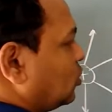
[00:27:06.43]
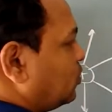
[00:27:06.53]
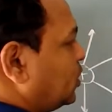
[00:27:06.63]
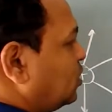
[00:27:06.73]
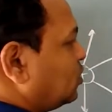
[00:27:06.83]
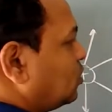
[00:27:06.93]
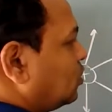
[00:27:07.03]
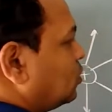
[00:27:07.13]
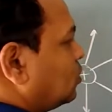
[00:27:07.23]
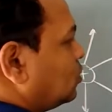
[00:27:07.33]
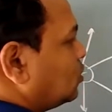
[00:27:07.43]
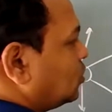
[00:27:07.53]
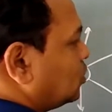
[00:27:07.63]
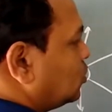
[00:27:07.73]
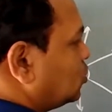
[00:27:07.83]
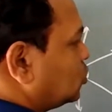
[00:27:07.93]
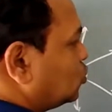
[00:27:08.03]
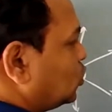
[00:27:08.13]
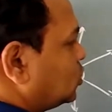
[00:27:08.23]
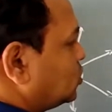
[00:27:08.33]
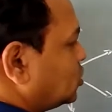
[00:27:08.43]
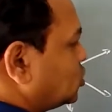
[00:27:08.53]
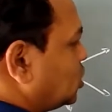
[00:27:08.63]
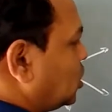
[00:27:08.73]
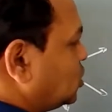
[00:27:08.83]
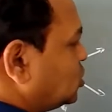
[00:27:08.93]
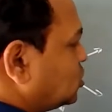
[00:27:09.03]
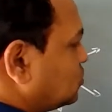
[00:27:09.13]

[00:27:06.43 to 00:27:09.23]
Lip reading: will be towards the charge.